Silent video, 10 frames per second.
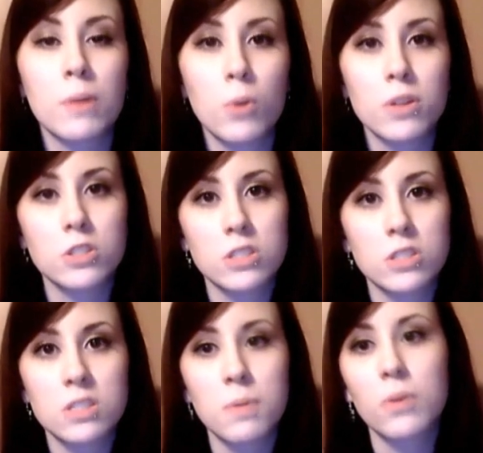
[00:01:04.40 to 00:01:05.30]
more than
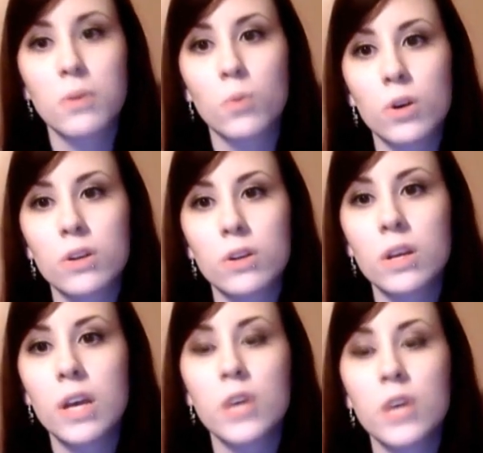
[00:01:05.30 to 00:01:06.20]
just the spoken word
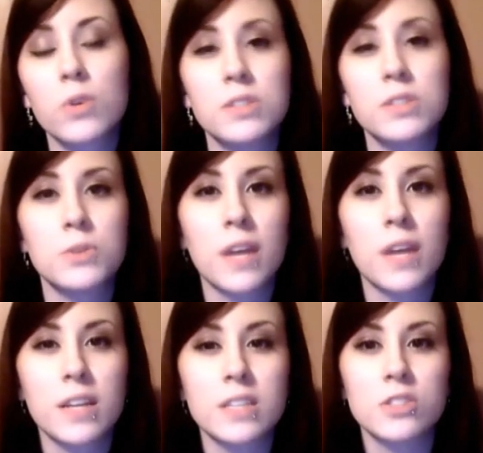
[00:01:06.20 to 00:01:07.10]
in order to
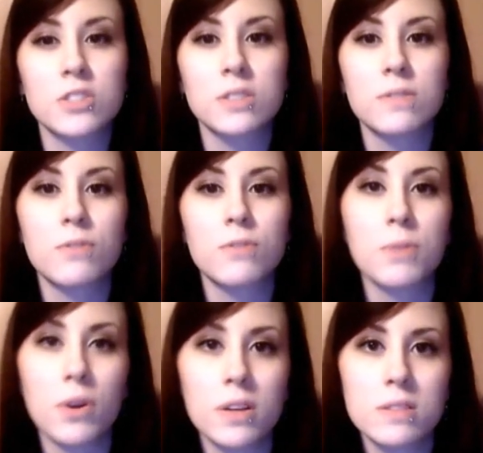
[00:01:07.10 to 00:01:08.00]
gain attention from
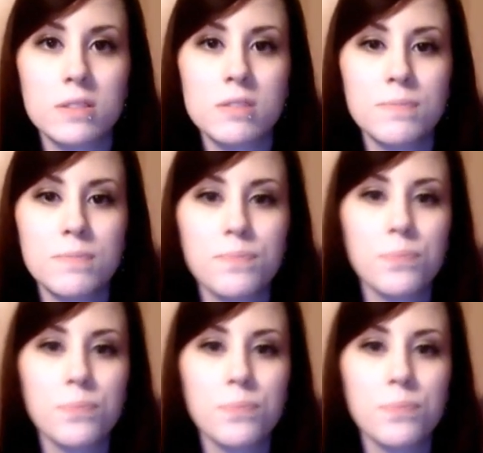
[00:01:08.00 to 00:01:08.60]
the audience.